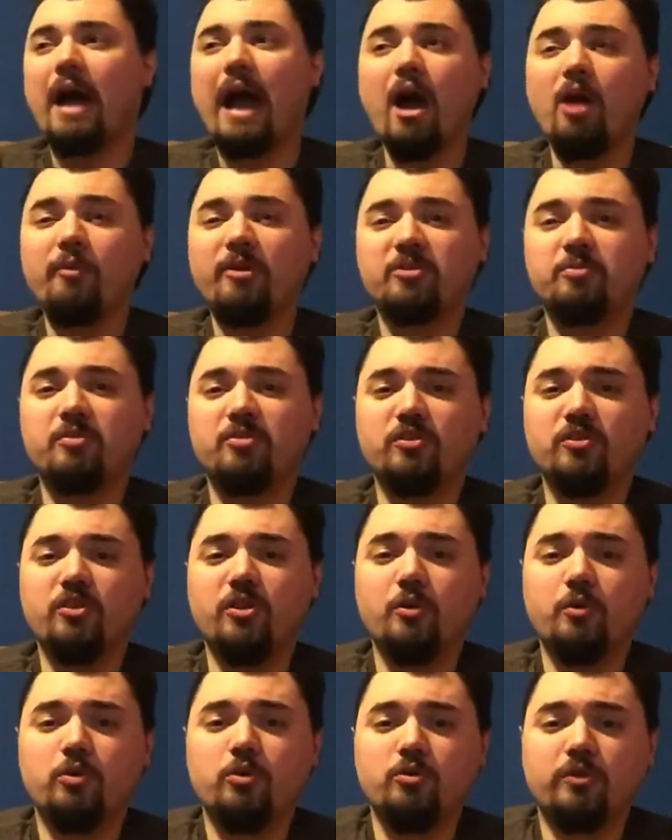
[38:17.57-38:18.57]
how am I supposed to
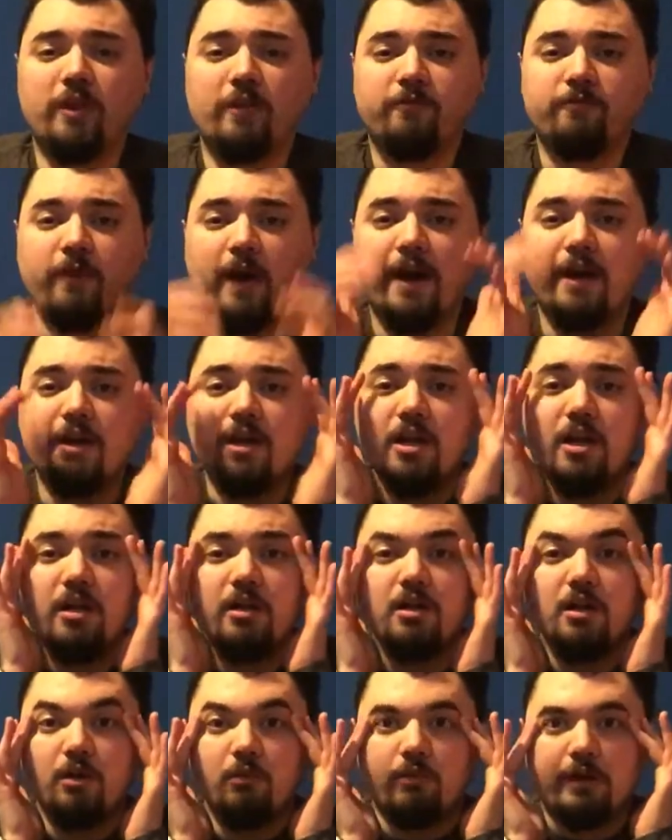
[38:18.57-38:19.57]
know who they're fighting
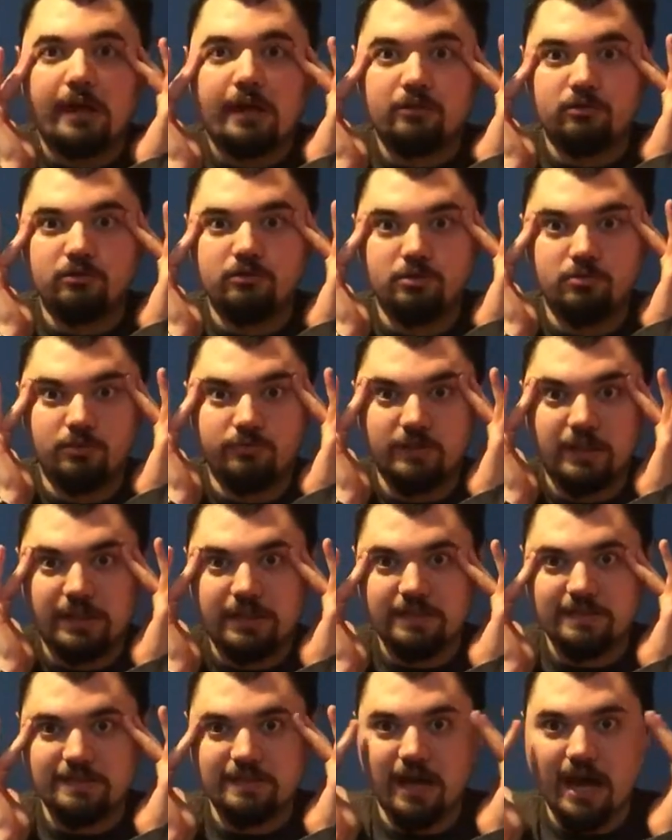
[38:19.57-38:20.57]
when I don't know what
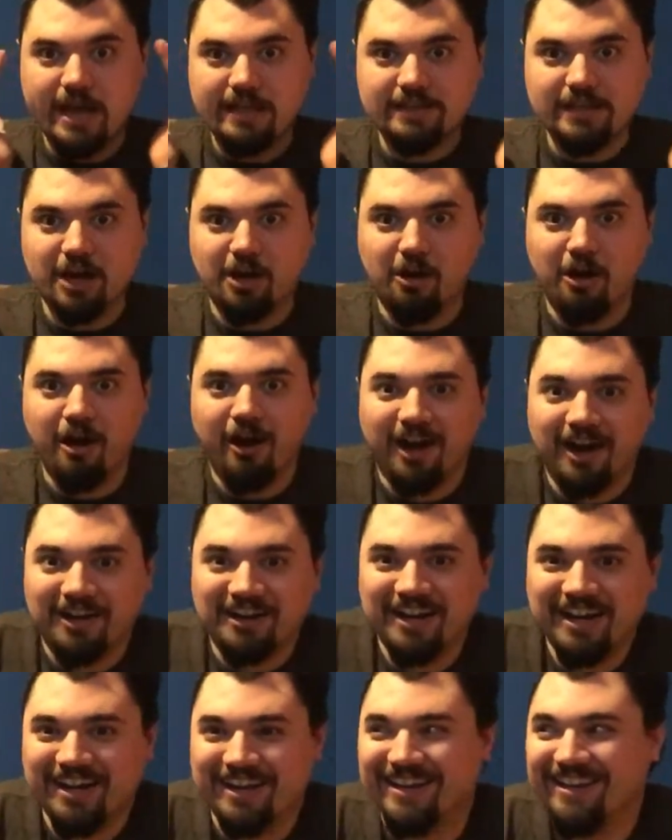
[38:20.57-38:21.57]
fucking side they're
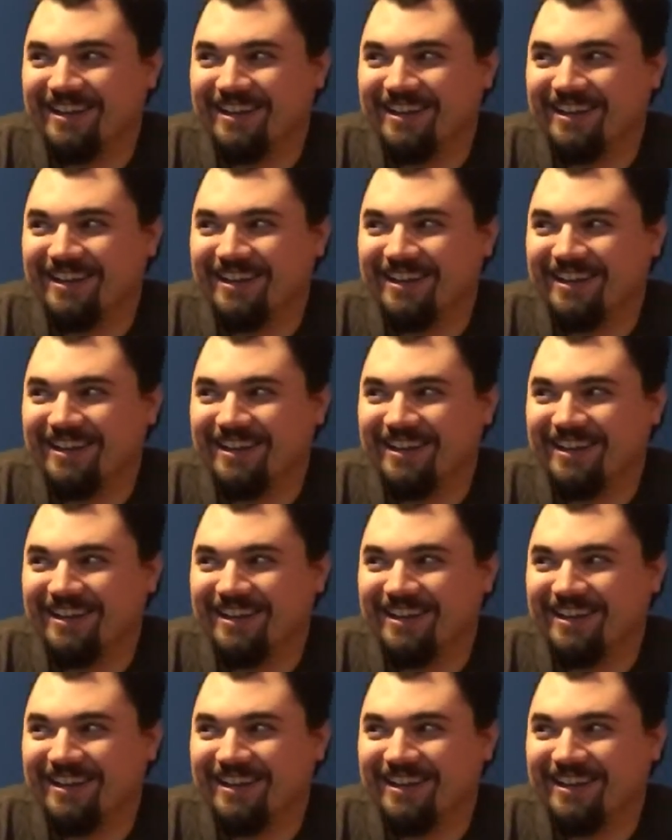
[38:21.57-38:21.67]
on?